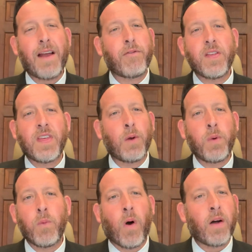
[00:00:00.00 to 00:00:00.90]
everything
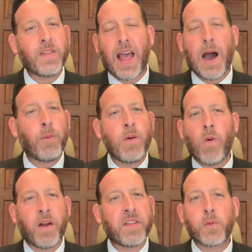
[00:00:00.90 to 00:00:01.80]
we want, how we
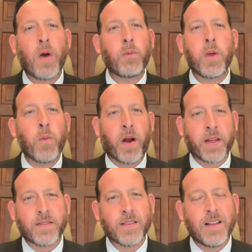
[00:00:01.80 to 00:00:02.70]
want it, when we want
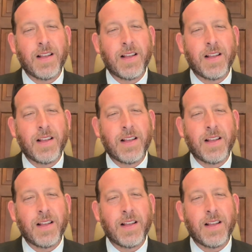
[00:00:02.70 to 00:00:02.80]
it,